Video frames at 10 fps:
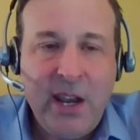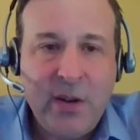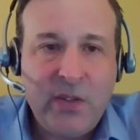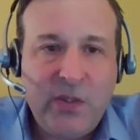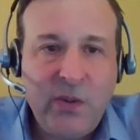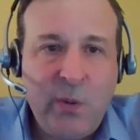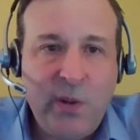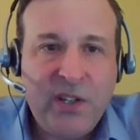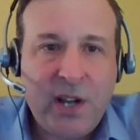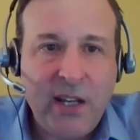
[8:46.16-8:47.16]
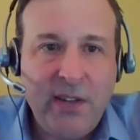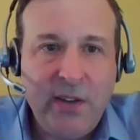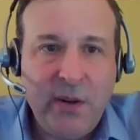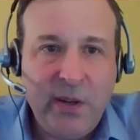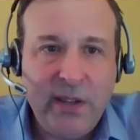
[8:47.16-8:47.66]
So what we try to
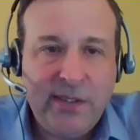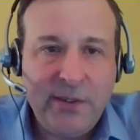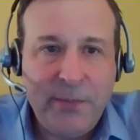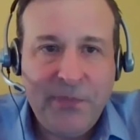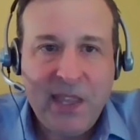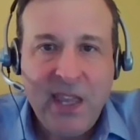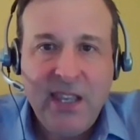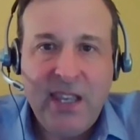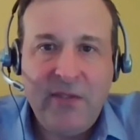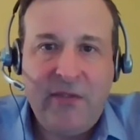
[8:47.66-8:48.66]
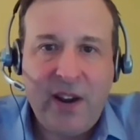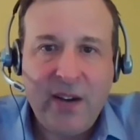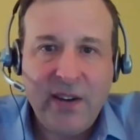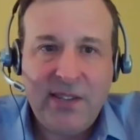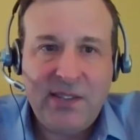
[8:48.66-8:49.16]
do is give
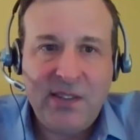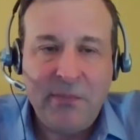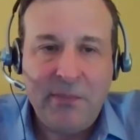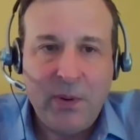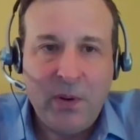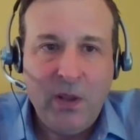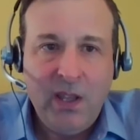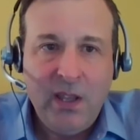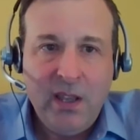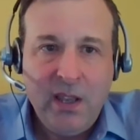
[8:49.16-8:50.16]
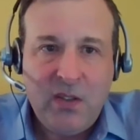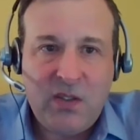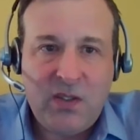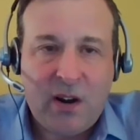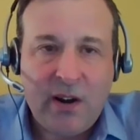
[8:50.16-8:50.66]
very simple
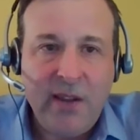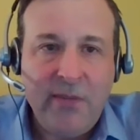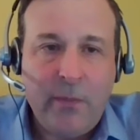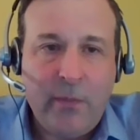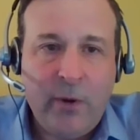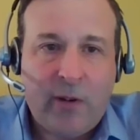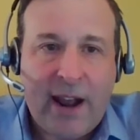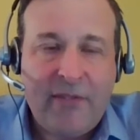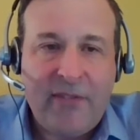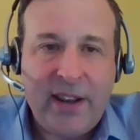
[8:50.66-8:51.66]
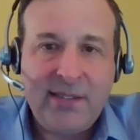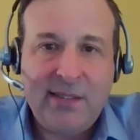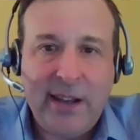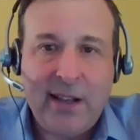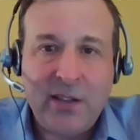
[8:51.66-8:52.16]
starting
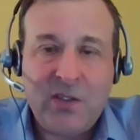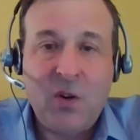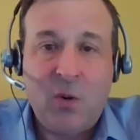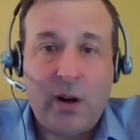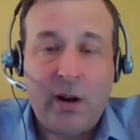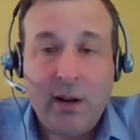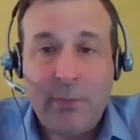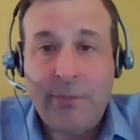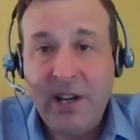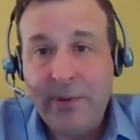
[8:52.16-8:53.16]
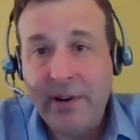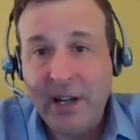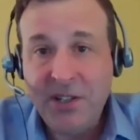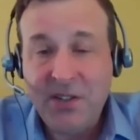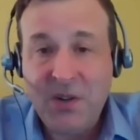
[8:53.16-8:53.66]
graphics, like a score, a
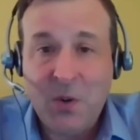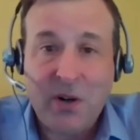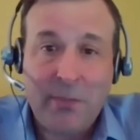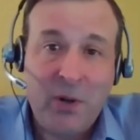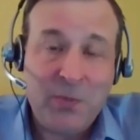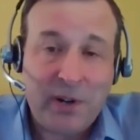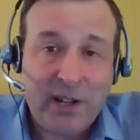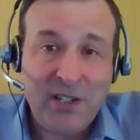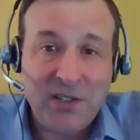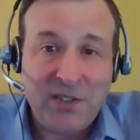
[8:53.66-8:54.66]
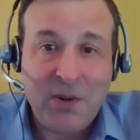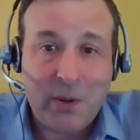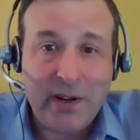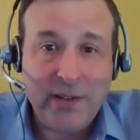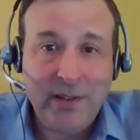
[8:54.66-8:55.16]
pre-production score, a post-production
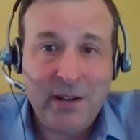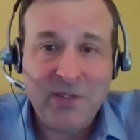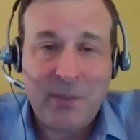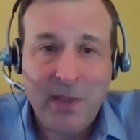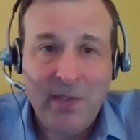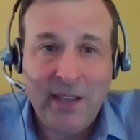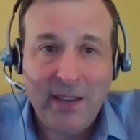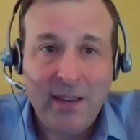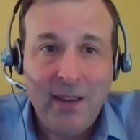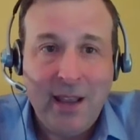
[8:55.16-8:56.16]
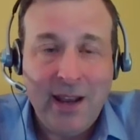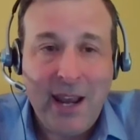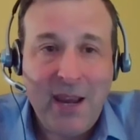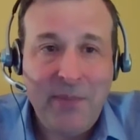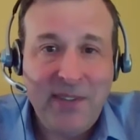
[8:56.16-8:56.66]
score, something like an
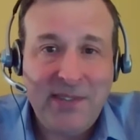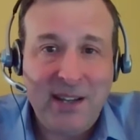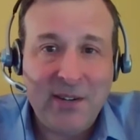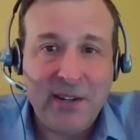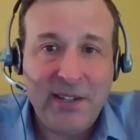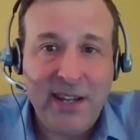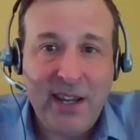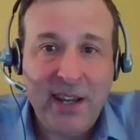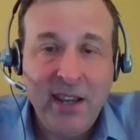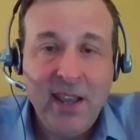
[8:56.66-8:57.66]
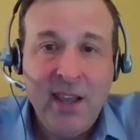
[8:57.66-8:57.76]
A, B, C, or a D.